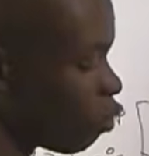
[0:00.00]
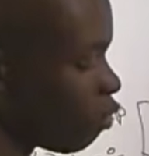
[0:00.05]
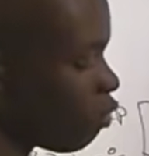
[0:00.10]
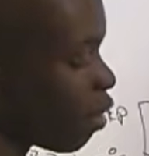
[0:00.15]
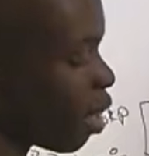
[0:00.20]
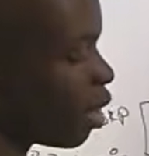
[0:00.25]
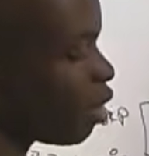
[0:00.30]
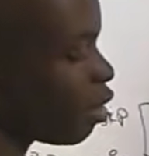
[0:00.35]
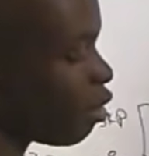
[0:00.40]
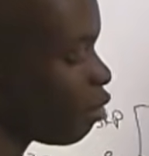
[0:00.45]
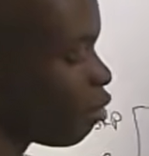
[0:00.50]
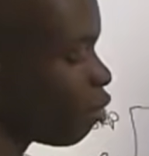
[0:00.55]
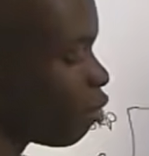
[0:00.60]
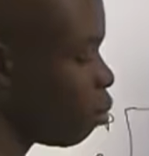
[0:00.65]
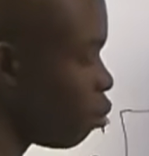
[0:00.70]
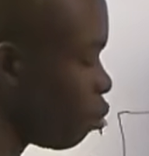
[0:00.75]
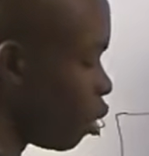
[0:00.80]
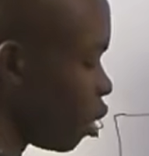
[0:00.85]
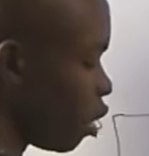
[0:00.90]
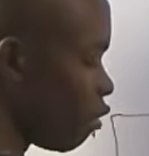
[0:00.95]
to find the
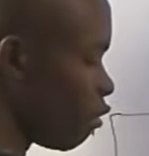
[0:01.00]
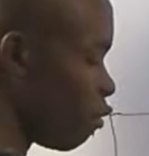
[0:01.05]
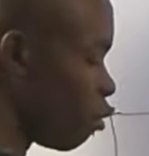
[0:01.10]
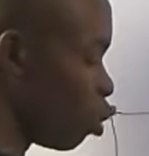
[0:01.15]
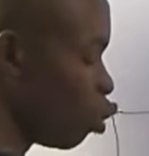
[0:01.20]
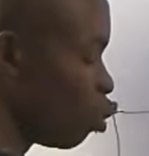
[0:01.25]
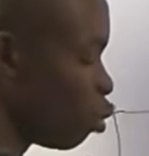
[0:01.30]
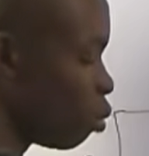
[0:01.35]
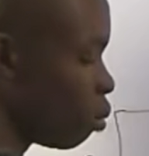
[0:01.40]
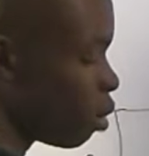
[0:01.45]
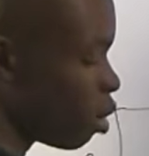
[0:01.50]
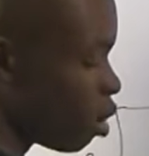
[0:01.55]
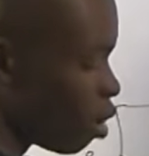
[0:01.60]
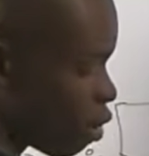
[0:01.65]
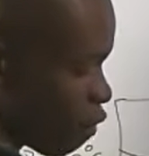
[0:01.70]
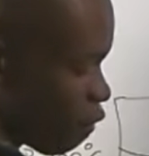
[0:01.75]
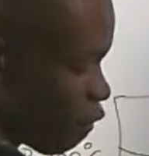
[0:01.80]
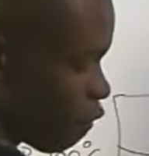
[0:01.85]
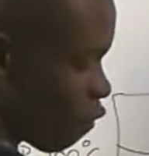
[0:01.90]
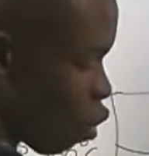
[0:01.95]
volume
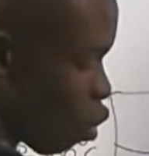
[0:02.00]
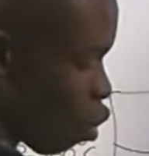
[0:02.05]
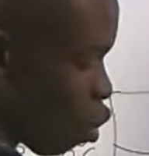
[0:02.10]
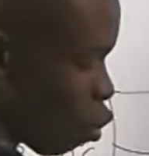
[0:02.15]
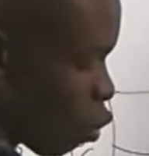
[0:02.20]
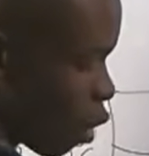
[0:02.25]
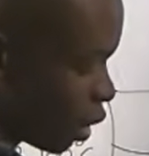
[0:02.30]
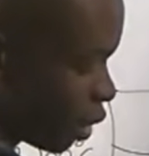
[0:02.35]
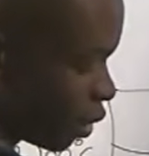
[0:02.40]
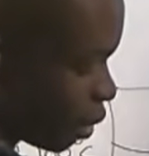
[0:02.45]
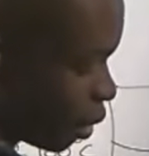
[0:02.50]
for wet